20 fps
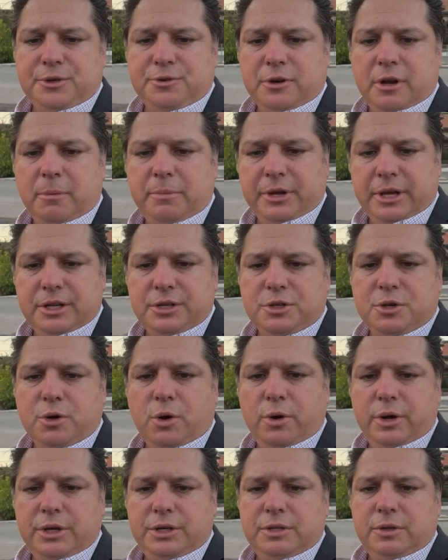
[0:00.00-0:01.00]
Trump is
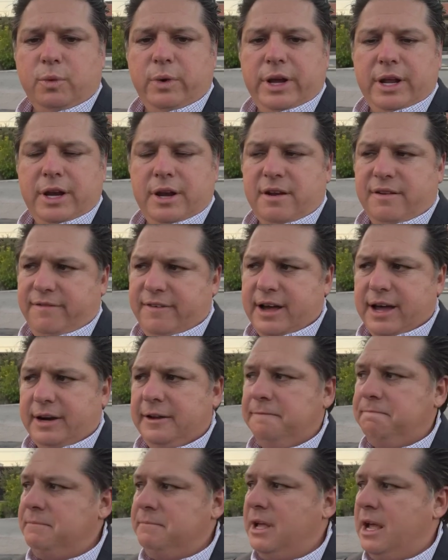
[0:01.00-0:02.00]
going to win
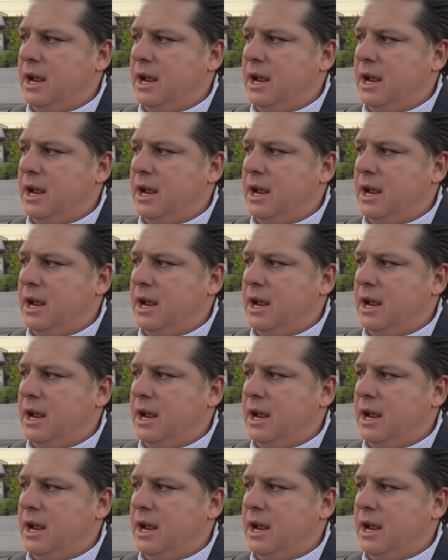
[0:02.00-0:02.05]
Nevada.